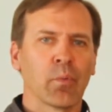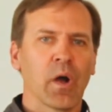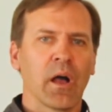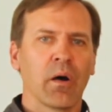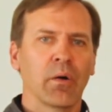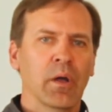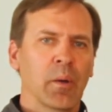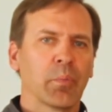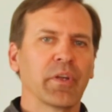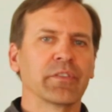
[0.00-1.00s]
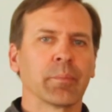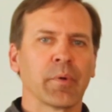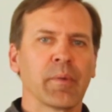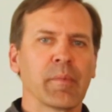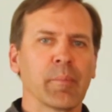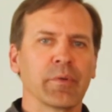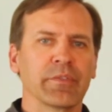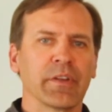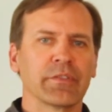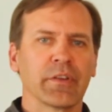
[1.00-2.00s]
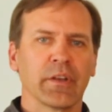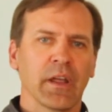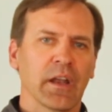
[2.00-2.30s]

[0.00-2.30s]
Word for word: well, plays a premium position,